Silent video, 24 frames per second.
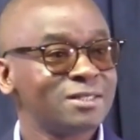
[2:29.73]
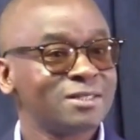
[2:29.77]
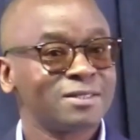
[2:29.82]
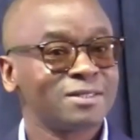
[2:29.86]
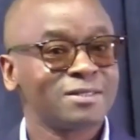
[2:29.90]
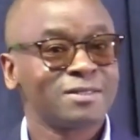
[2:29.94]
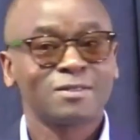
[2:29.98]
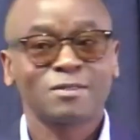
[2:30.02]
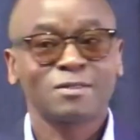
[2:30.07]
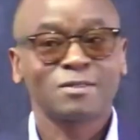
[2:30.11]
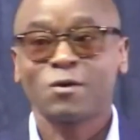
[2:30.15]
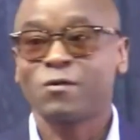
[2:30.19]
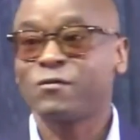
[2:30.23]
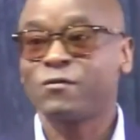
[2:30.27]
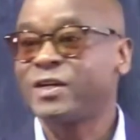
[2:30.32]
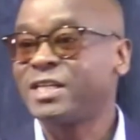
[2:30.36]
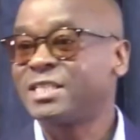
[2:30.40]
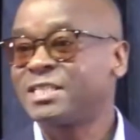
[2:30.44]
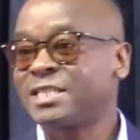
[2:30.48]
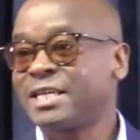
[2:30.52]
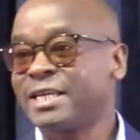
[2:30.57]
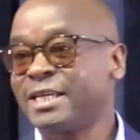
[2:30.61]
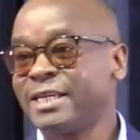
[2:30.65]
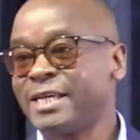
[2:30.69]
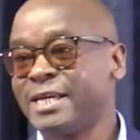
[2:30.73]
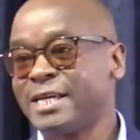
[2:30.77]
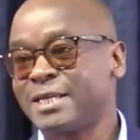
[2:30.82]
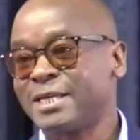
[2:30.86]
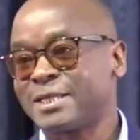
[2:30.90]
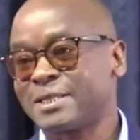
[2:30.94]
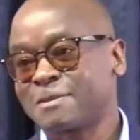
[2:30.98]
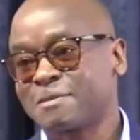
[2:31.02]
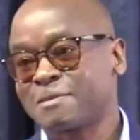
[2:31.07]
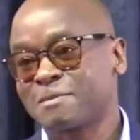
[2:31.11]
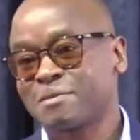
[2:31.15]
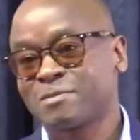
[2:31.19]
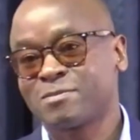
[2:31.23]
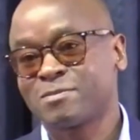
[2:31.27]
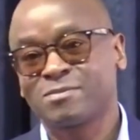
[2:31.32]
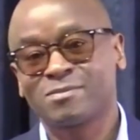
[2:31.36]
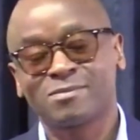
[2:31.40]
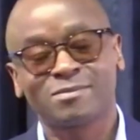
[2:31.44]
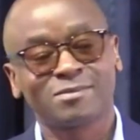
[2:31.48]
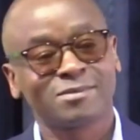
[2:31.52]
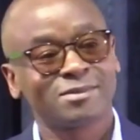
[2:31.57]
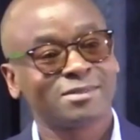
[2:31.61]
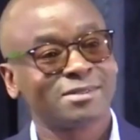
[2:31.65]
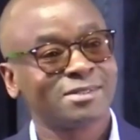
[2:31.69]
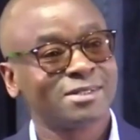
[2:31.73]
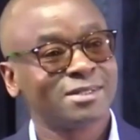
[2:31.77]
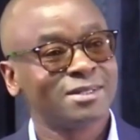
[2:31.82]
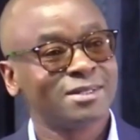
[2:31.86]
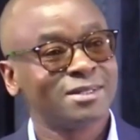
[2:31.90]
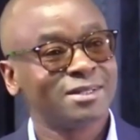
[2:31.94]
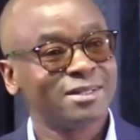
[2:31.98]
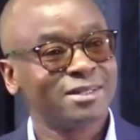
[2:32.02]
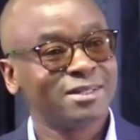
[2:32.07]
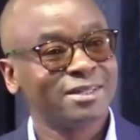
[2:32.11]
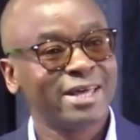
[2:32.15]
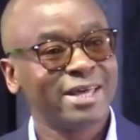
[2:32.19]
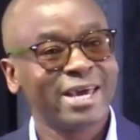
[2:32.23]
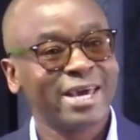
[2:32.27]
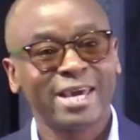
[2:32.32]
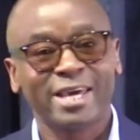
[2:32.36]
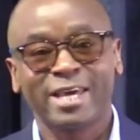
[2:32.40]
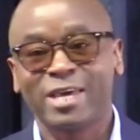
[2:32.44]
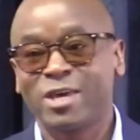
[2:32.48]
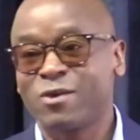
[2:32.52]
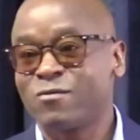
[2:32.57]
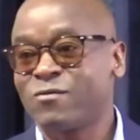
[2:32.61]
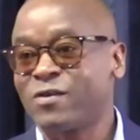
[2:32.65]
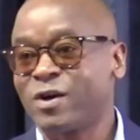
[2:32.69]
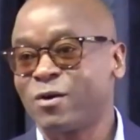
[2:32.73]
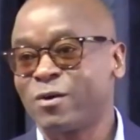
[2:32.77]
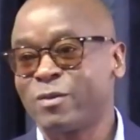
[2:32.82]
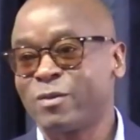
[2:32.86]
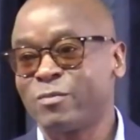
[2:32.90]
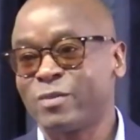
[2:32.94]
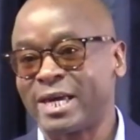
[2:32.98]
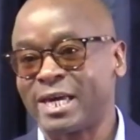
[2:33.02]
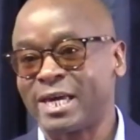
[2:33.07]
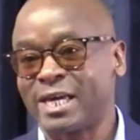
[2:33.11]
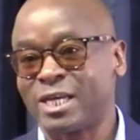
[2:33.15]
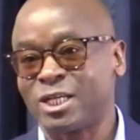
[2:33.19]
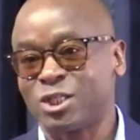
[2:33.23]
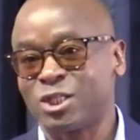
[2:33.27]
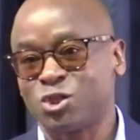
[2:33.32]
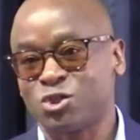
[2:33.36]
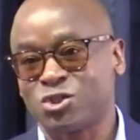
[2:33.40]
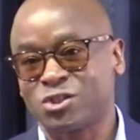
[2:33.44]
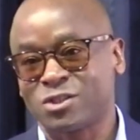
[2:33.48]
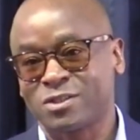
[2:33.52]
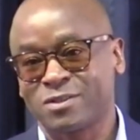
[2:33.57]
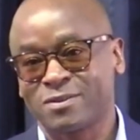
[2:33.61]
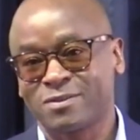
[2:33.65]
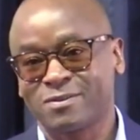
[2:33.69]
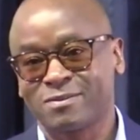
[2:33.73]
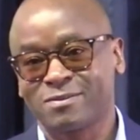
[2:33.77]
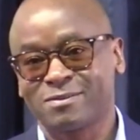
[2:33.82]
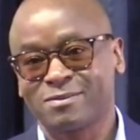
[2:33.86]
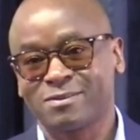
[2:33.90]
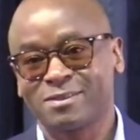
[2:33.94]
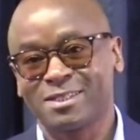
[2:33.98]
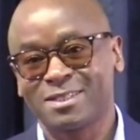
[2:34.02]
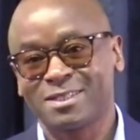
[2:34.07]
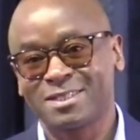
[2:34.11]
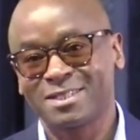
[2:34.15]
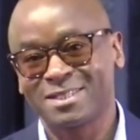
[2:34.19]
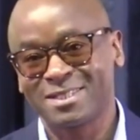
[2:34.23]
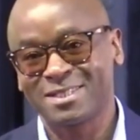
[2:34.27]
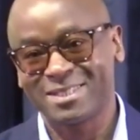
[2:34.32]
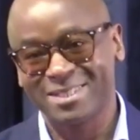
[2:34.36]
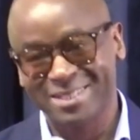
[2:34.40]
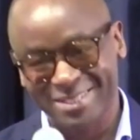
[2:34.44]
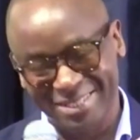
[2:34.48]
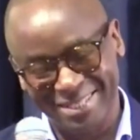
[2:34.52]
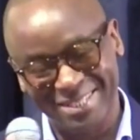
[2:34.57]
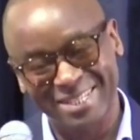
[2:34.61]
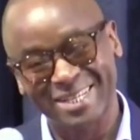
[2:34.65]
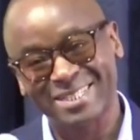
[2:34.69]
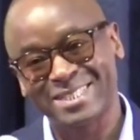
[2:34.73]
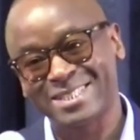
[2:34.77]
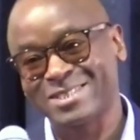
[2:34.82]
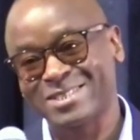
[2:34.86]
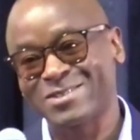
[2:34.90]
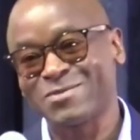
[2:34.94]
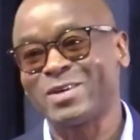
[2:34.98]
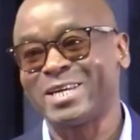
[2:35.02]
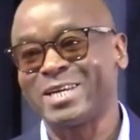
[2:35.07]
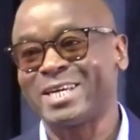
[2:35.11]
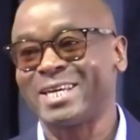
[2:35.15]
18 years. There I give away my age, just to be